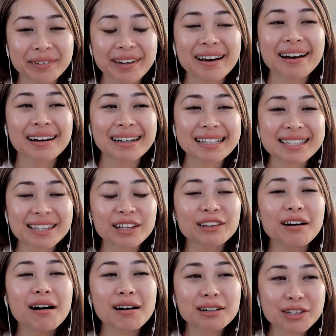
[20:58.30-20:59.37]
Yeah, it's the
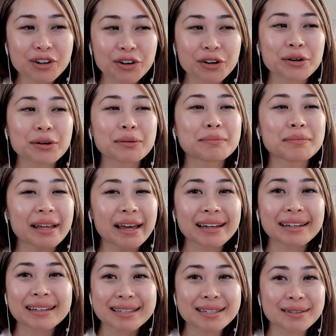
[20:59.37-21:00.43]
long term,
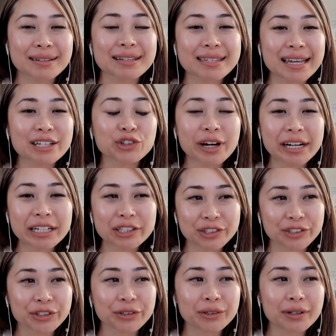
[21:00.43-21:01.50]
like it's it's like tried and
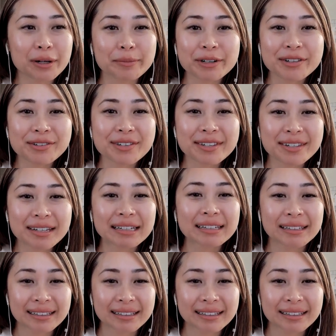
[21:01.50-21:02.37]
true almost.